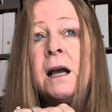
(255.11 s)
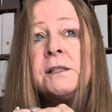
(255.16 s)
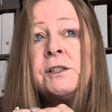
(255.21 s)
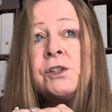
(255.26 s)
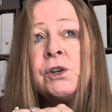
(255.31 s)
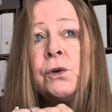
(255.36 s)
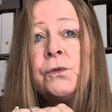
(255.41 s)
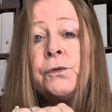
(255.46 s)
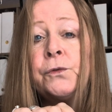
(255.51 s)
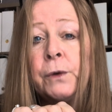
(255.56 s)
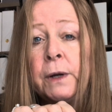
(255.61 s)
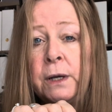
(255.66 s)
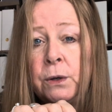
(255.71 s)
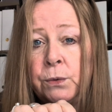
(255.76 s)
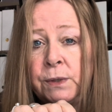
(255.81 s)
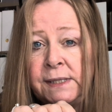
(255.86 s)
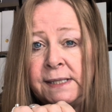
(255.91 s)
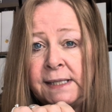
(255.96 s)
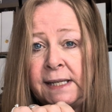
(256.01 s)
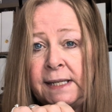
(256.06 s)
So
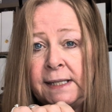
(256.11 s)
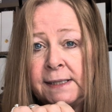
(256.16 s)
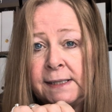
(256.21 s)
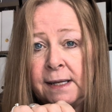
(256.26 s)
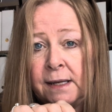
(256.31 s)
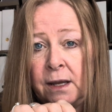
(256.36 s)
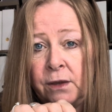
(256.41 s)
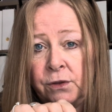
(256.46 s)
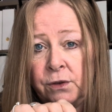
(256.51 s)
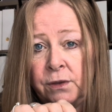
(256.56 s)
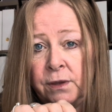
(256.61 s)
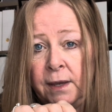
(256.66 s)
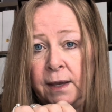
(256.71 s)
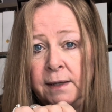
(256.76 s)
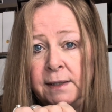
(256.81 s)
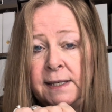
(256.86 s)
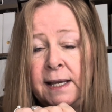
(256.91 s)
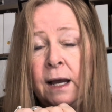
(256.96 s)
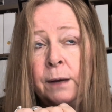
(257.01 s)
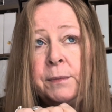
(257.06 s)
frequency is another
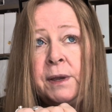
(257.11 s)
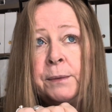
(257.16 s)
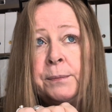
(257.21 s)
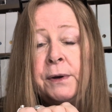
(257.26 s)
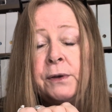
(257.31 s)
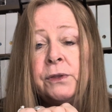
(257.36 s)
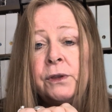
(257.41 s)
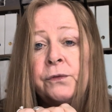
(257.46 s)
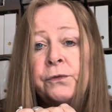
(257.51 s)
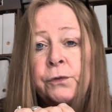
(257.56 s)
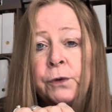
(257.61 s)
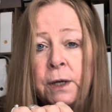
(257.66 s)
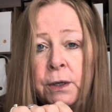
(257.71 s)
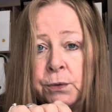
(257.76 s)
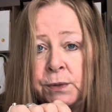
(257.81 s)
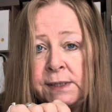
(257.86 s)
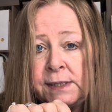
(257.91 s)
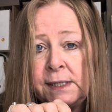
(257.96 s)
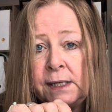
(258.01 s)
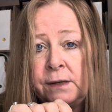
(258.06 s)
thing. Tell me about the
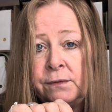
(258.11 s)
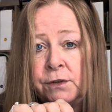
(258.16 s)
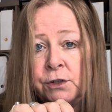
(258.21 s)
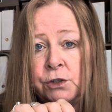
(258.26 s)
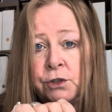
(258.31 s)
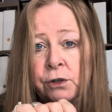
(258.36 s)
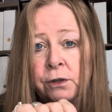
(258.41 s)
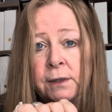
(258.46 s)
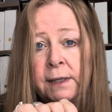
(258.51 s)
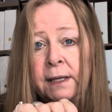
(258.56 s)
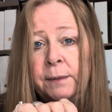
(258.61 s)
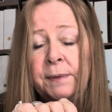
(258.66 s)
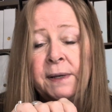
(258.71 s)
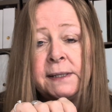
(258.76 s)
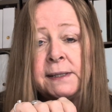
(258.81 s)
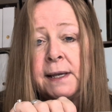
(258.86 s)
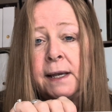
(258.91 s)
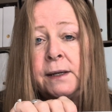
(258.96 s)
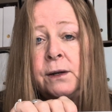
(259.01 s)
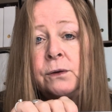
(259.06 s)
frequency of your journaling,
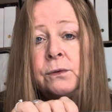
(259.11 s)
because